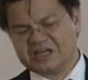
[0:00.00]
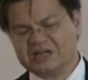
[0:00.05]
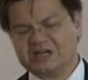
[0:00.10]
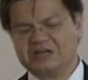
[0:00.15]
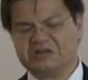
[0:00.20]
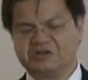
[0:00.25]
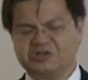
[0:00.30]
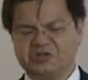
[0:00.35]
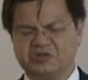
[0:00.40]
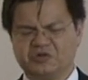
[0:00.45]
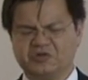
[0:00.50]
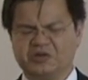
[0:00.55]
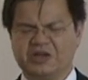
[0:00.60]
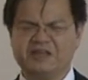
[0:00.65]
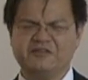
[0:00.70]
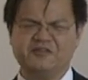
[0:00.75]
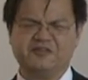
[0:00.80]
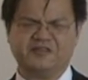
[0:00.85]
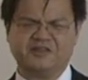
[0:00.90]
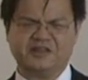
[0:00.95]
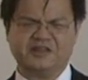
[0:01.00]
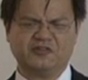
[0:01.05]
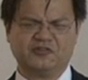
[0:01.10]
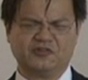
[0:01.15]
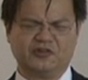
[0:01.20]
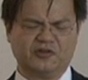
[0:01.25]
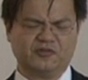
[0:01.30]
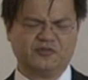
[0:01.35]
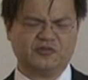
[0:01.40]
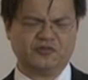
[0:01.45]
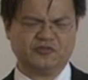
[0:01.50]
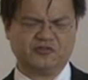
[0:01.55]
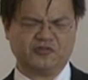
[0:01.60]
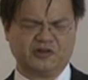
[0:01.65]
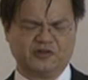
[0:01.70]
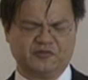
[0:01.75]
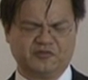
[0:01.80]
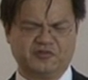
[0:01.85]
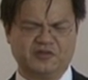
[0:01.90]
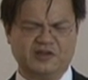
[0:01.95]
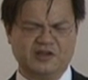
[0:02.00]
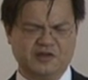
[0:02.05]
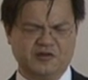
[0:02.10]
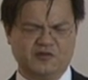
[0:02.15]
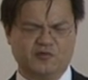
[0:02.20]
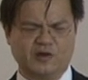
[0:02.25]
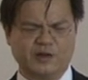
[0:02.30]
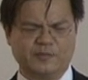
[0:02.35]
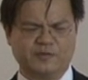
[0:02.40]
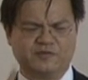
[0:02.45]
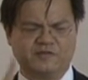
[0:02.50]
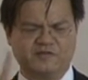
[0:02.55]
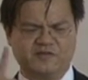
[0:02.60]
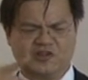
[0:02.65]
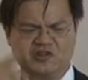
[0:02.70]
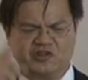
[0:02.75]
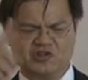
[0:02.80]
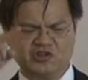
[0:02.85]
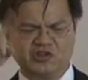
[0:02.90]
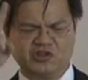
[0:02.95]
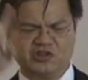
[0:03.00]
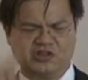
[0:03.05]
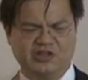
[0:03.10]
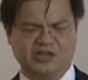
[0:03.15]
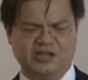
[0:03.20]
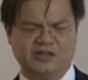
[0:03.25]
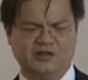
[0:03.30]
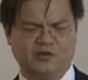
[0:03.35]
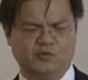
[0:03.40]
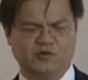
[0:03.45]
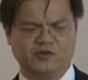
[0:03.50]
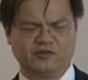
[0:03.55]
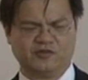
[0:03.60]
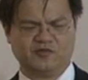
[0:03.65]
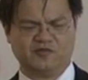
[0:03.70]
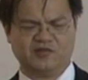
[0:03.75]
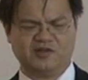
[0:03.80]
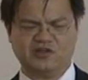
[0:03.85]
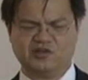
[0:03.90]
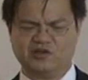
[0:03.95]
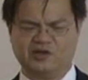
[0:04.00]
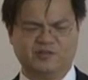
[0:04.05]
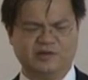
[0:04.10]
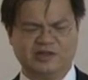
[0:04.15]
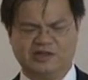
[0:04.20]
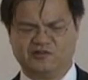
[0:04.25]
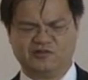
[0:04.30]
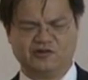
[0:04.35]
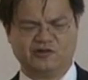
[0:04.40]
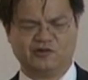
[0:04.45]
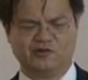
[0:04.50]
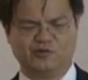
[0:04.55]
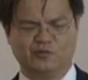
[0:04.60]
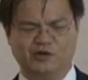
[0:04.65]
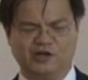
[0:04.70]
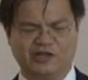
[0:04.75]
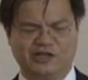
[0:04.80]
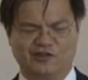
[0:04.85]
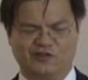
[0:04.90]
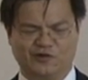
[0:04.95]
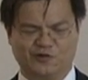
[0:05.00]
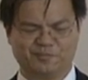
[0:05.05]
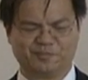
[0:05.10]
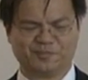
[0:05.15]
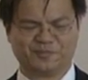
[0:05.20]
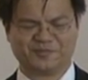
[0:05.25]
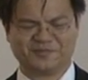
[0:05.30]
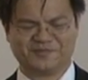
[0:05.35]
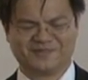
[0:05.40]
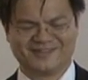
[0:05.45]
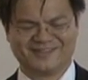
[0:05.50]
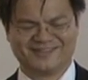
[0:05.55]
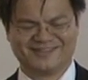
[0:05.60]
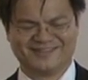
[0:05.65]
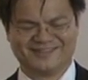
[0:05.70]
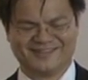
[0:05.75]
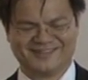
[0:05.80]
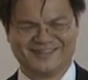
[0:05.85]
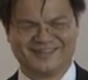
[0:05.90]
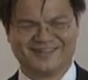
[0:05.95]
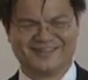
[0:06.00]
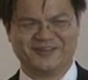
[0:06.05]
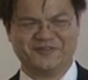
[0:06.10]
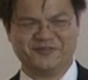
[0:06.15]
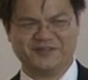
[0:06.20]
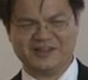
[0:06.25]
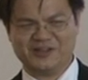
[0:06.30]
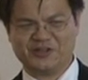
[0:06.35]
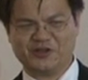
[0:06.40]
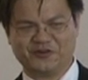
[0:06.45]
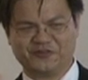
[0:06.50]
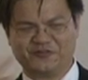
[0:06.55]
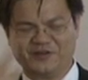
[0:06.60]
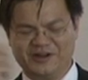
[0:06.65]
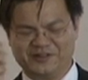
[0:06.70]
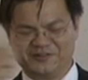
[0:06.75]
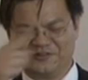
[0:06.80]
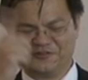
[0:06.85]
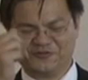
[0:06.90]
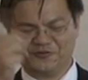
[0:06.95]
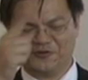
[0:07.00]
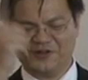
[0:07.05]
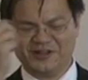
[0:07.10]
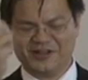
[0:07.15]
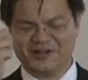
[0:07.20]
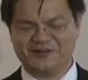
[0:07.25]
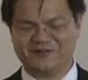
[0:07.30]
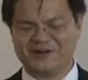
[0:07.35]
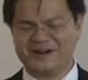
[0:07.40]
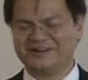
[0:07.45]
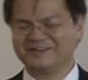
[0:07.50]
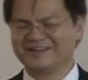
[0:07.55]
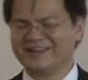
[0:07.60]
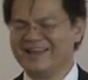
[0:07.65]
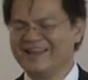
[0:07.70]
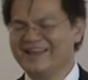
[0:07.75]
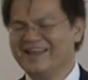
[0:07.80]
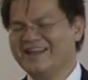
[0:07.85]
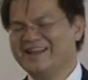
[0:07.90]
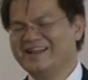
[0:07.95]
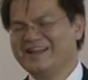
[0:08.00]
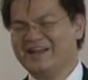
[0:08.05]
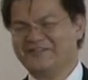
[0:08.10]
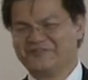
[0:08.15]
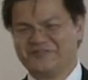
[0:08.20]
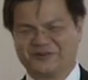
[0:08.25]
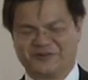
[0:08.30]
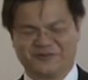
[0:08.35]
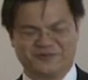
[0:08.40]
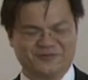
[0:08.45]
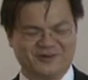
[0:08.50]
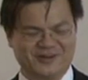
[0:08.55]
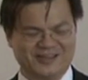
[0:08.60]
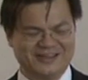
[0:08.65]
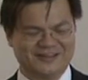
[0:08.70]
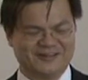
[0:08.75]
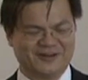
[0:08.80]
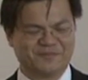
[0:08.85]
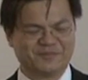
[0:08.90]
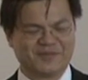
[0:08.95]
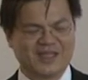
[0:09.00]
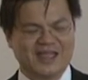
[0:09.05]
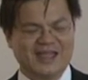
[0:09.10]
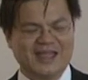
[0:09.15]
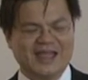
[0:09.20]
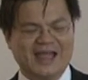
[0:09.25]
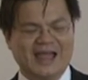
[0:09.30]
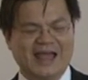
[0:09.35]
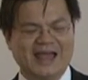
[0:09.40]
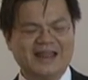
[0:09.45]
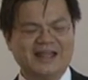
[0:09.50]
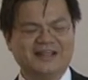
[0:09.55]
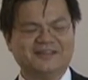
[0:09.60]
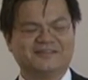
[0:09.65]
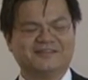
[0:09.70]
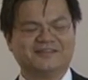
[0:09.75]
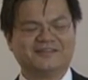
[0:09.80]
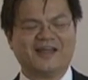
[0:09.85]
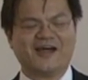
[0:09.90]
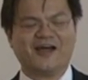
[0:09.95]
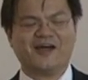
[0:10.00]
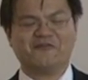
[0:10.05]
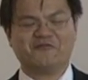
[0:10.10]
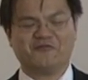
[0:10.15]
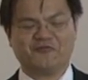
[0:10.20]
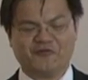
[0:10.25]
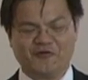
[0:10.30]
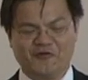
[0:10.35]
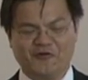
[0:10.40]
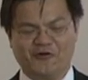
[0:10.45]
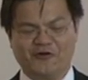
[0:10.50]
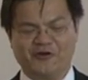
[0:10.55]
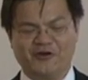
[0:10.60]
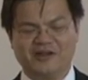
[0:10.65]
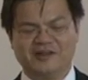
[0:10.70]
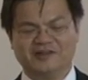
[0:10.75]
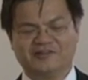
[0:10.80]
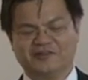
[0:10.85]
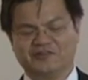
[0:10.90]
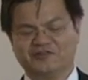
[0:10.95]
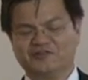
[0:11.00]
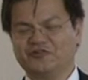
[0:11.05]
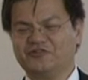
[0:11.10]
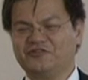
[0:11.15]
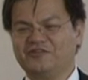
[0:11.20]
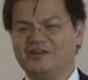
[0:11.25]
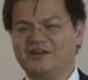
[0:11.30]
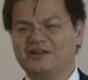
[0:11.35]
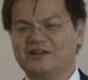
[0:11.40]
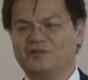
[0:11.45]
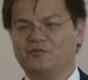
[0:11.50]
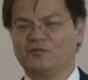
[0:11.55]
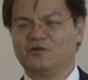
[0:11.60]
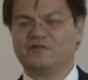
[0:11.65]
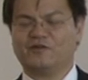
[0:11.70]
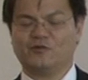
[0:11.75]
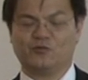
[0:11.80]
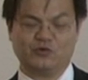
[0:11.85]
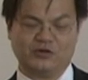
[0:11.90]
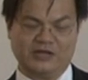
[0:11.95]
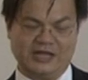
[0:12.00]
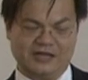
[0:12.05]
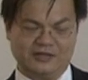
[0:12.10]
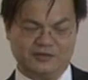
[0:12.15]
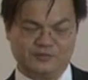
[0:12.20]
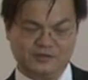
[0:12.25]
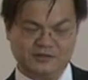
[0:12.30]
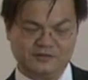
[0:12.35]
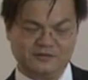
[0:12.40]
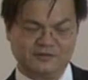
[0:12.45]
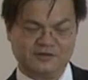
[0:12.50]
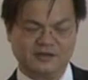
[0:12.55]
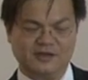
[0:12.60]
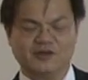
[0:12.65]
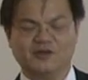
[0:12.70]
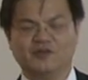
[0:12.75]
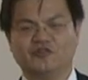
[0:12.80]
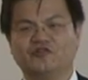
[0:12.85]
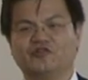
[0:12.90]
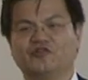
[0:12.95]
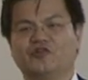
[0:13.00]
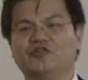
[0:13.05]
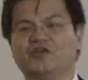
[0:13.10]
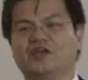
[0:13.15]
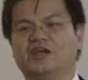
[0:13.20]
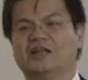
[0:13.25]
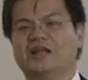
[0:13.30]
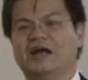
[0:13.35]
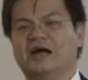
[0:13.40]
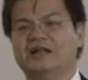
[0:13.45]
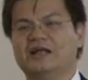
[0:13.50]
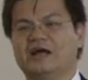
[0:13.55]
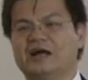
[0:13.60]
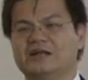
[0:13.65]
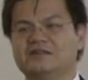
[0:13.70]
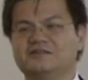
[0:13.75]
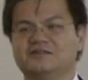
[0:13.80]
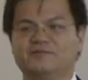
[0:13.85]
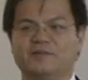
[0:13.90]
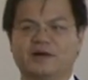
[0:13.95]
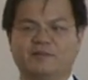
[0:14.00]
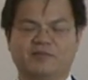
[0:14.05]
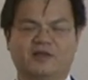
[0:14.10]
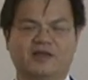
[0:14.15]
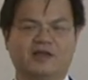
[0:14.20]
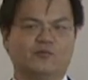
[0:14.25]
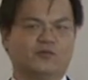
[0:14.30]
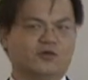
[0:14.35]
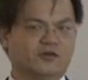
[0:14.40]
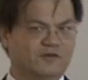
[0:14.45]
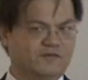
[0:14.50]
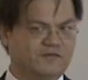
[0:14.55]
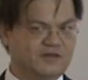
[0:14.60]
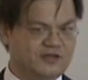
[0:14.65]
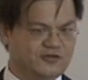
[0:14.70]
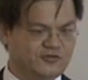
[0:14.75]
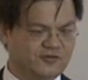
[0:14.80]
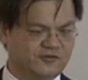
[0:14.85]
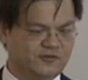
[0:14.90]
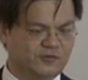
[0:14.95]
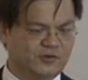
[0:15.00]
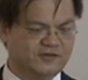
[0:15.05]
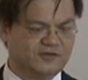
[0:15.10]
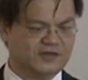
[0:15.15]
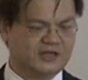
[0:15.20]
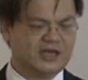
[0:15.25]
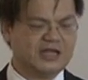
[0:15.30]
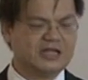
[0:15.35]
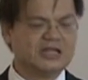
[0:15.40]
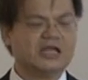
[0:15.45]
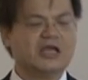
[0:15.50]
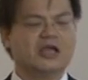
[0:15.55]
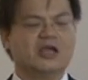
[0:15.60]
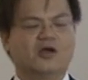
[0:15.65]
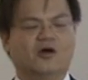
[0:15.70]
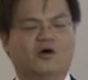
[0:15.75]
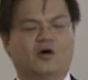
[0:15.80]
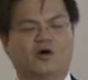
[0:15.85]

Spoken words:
yeah, you know, and you've seen sort of those sort of rubber fish in the water feature. I mean, that's not going to work. You've seen that, right? Swirling around. That's not going to work either. And then star 4 is associated with the wood element. So you can enhance it by playing water features once again,